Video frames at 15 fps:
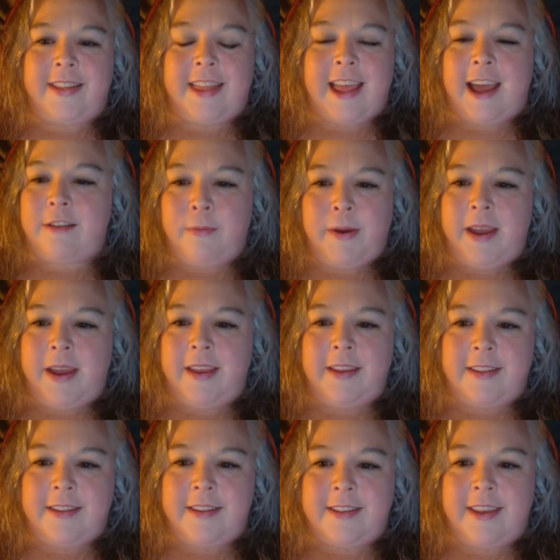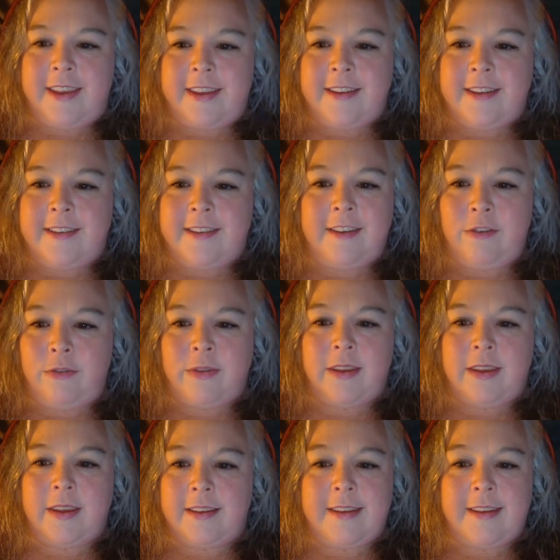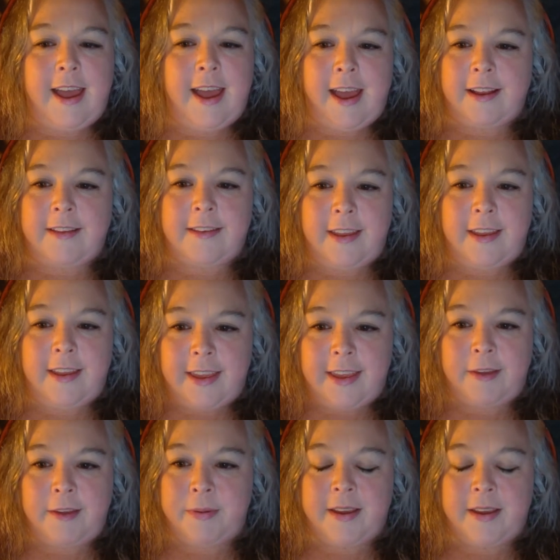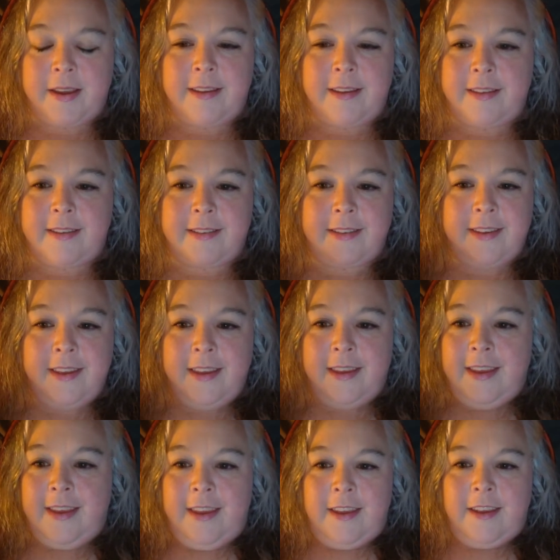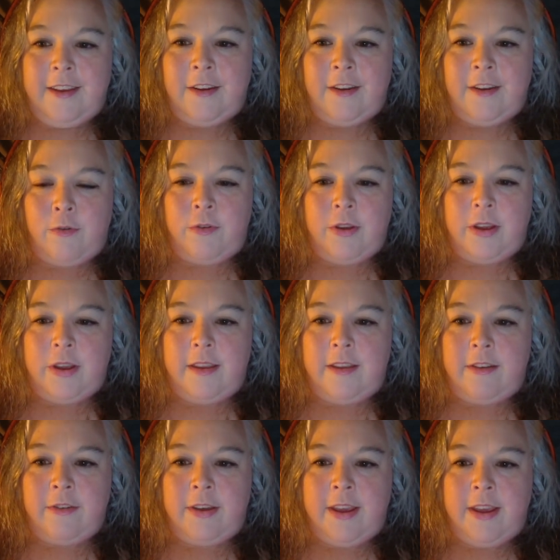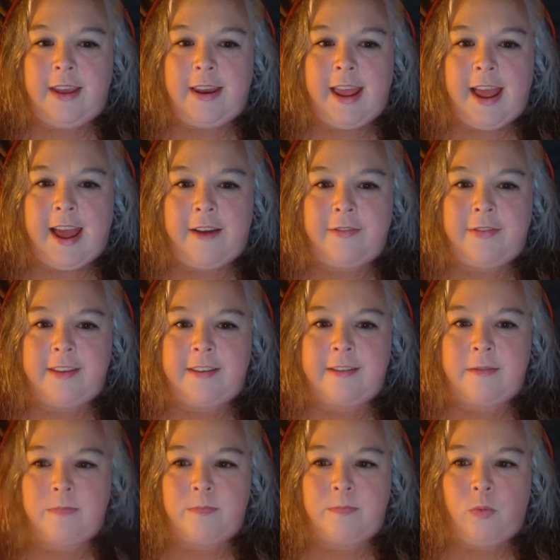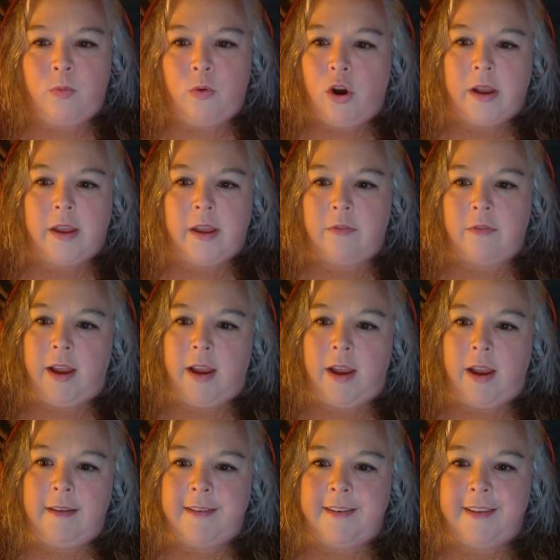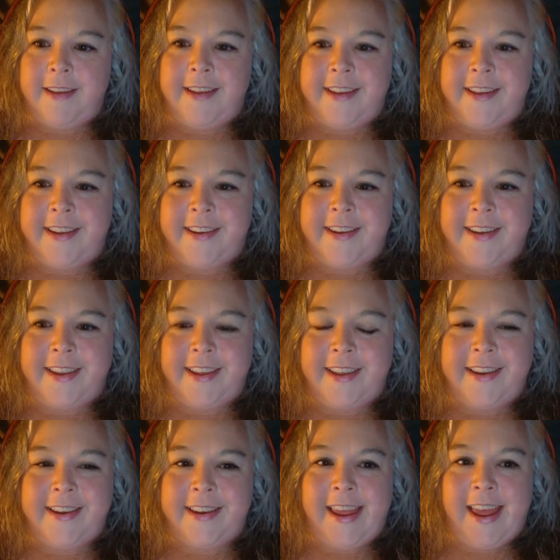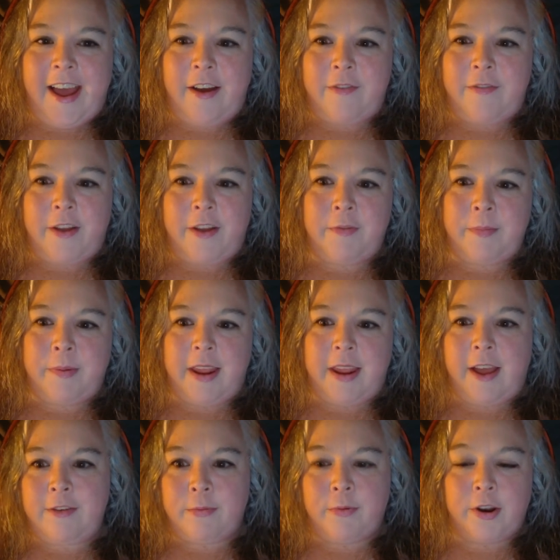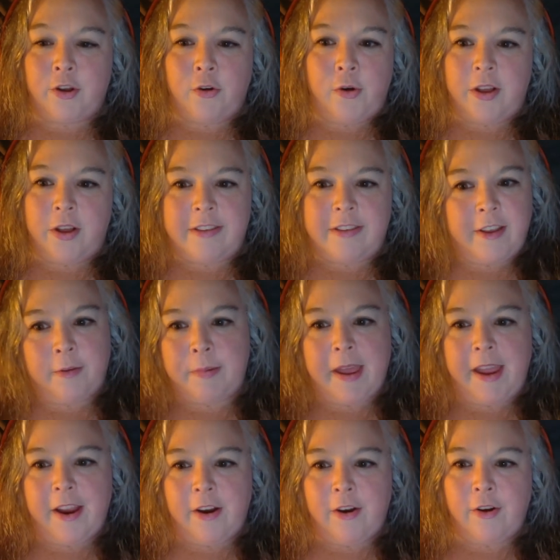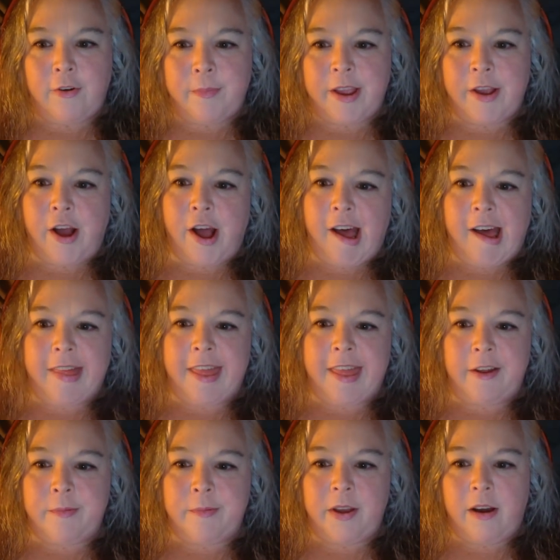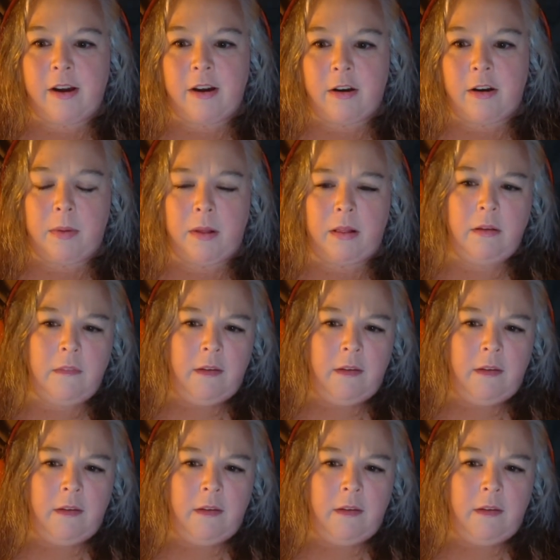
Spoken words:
that's why it's like continually attacked. I think because you can't have this working right and have everybody else want to go on single payer. Oh my god, that would be horrible.